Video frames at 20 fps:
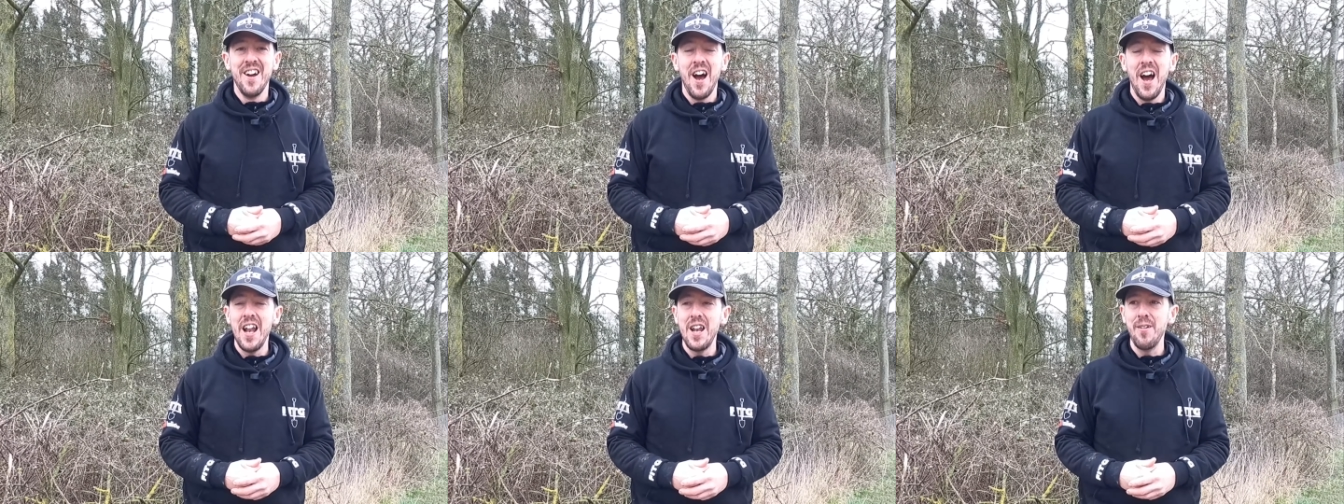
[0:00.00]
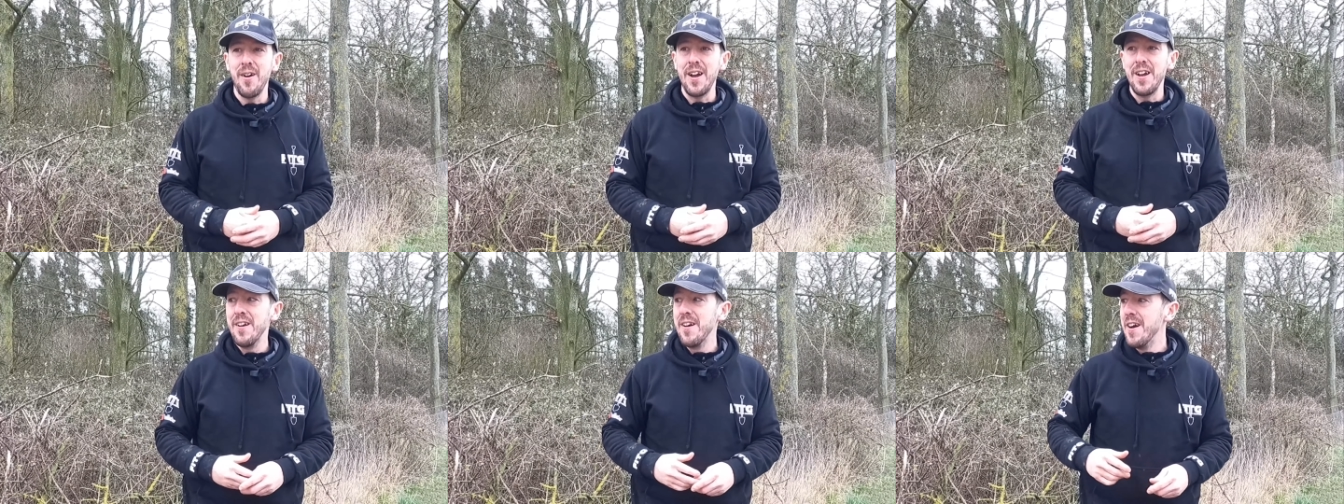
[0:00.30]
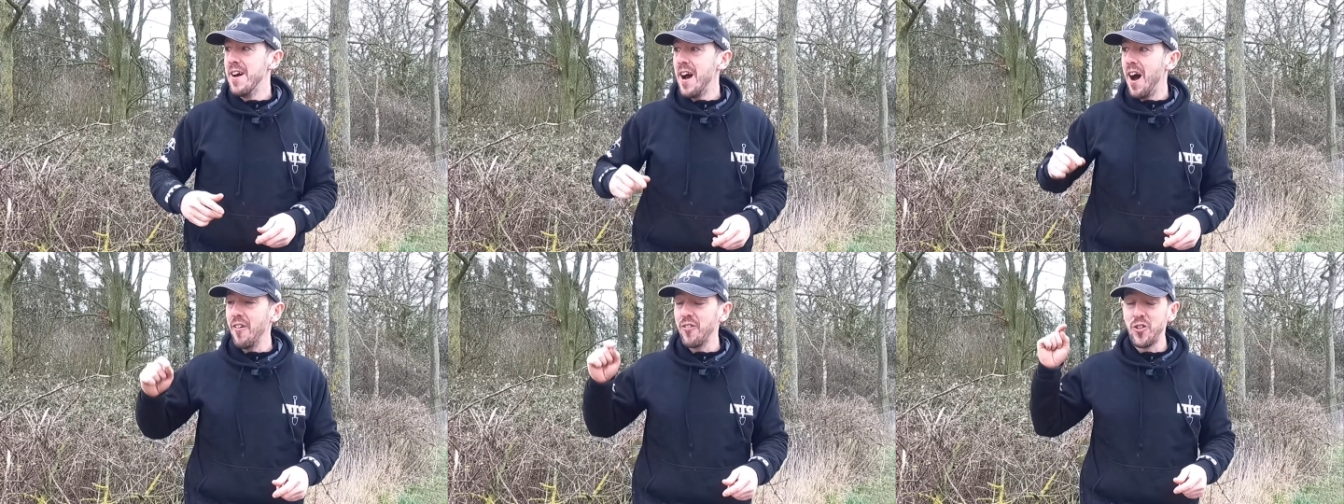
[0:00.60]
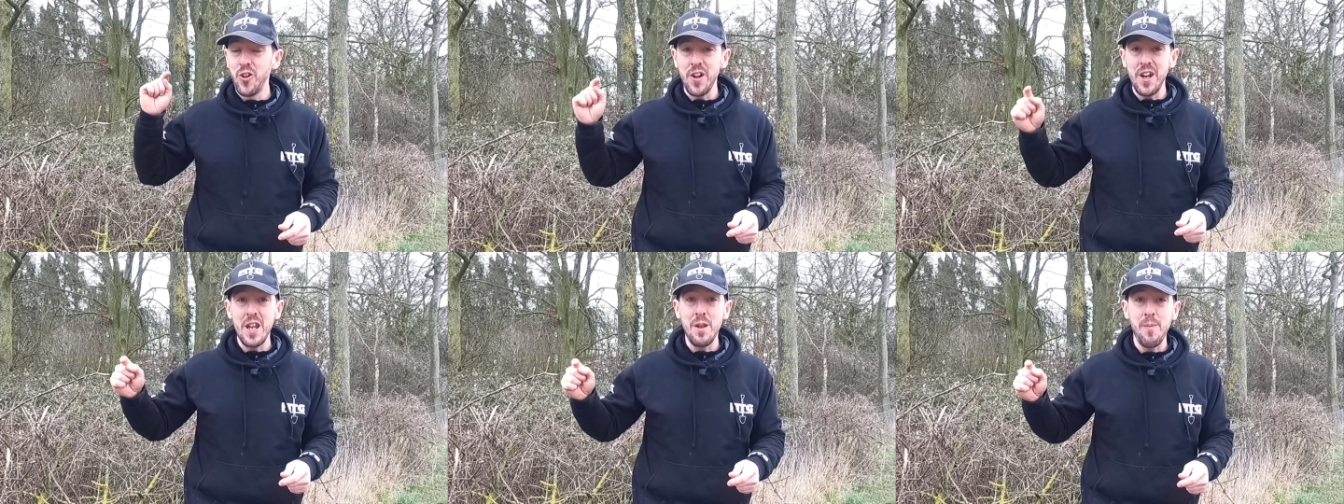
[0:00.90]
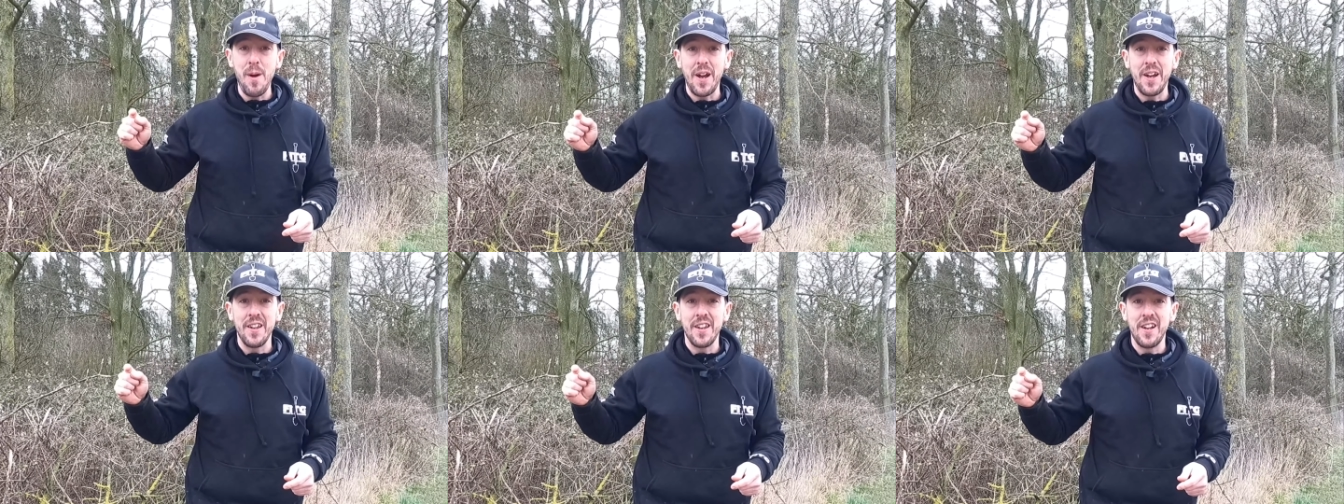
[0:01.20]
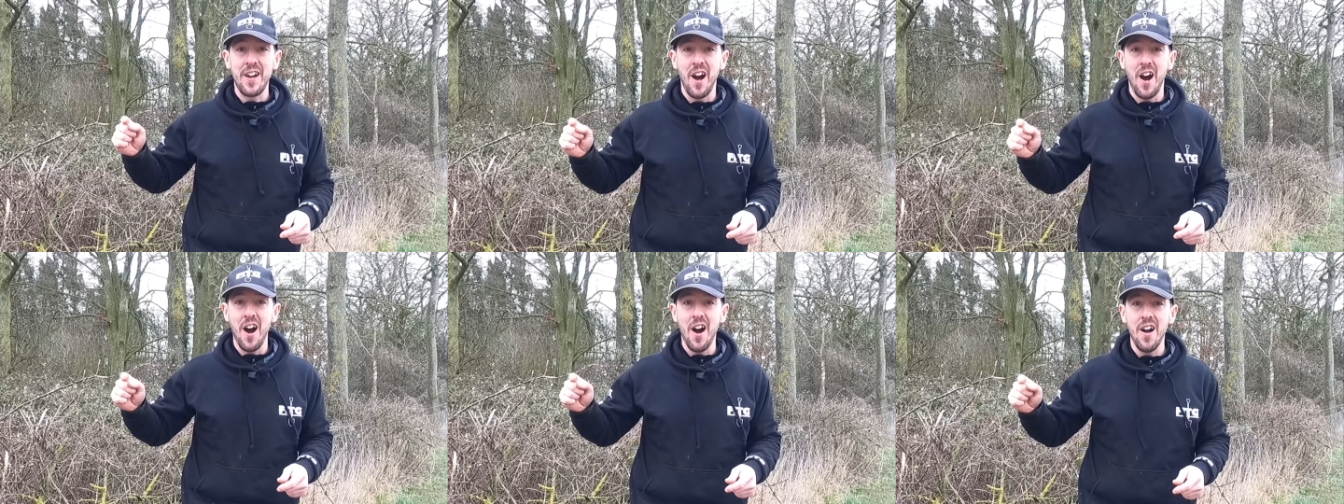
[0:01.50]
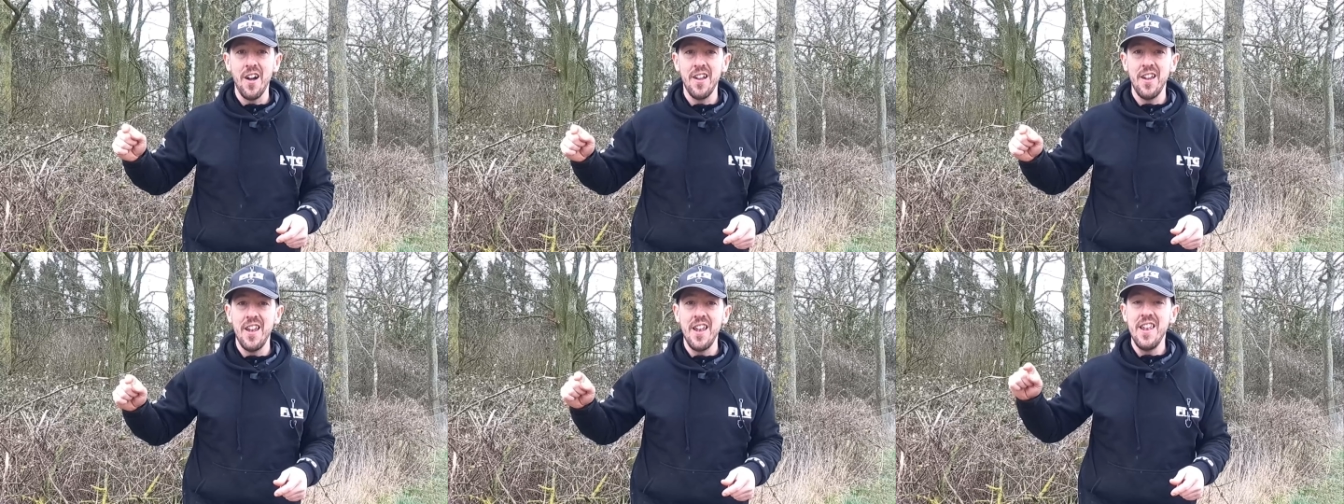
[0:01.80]
Anyway, I've got it in the back of the
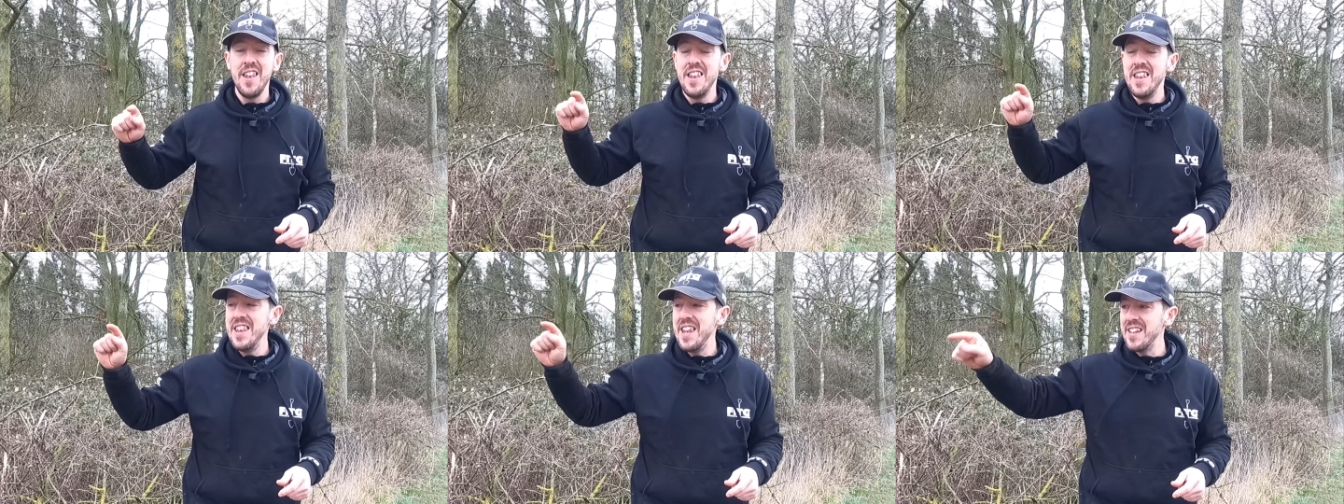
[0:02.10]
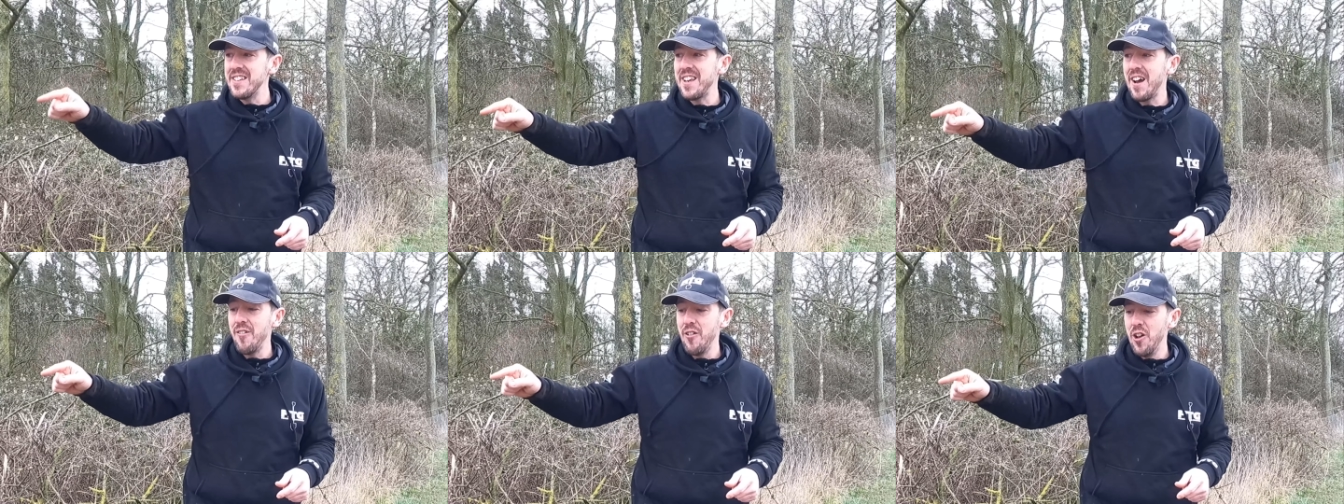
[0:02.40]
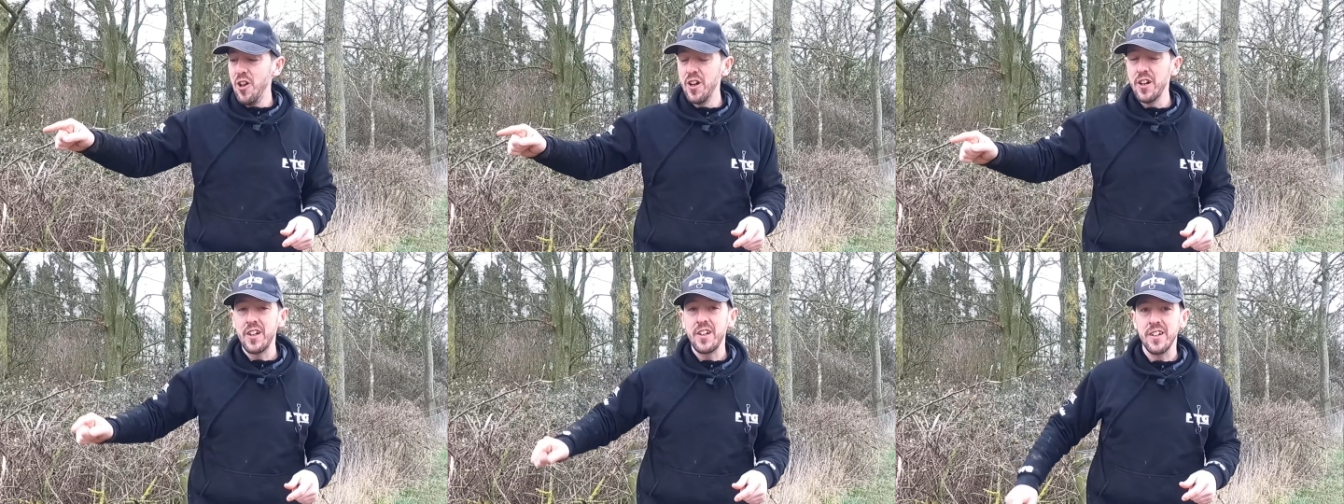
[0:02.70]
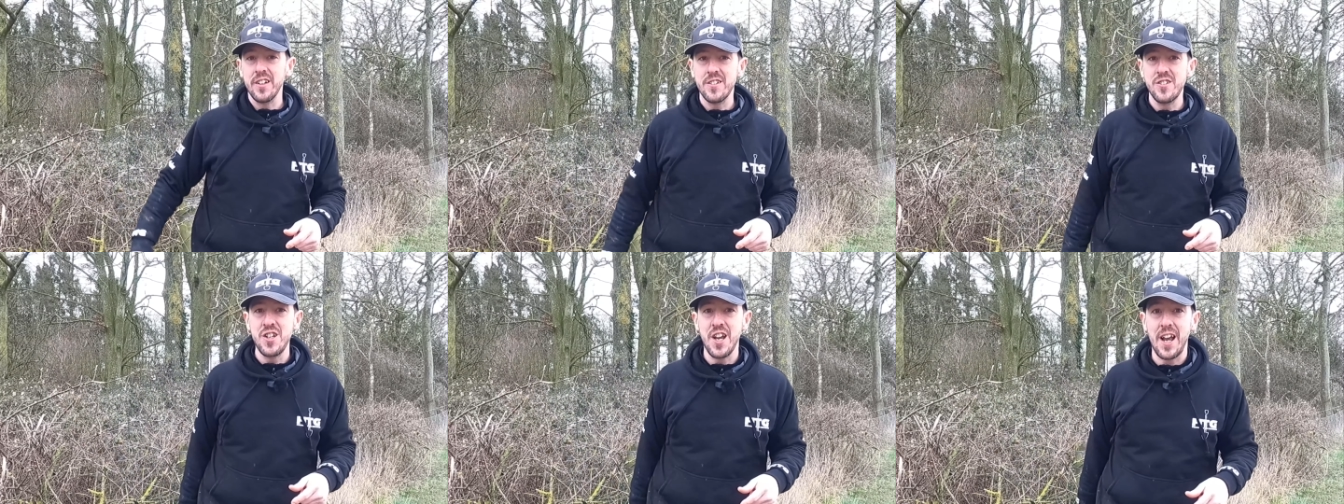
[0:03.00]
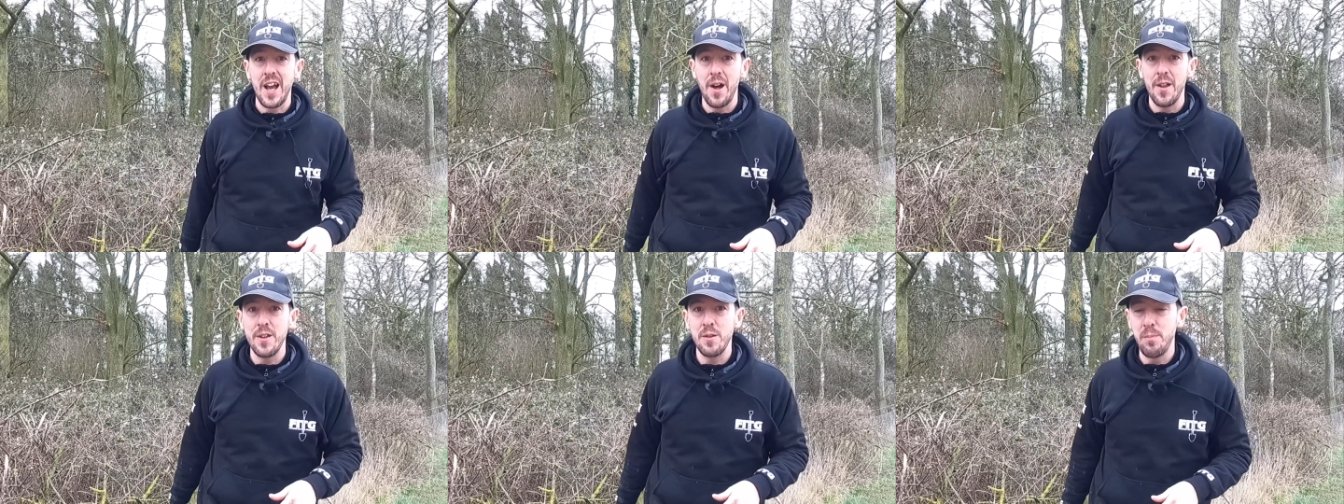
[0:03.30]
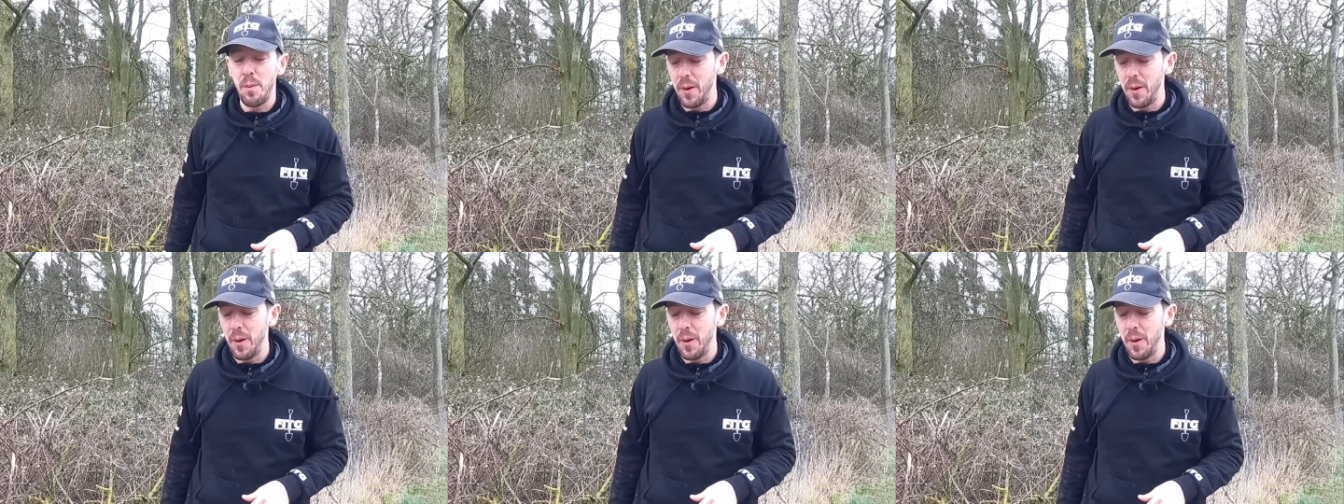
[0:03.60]
car. Let's have a look and check out this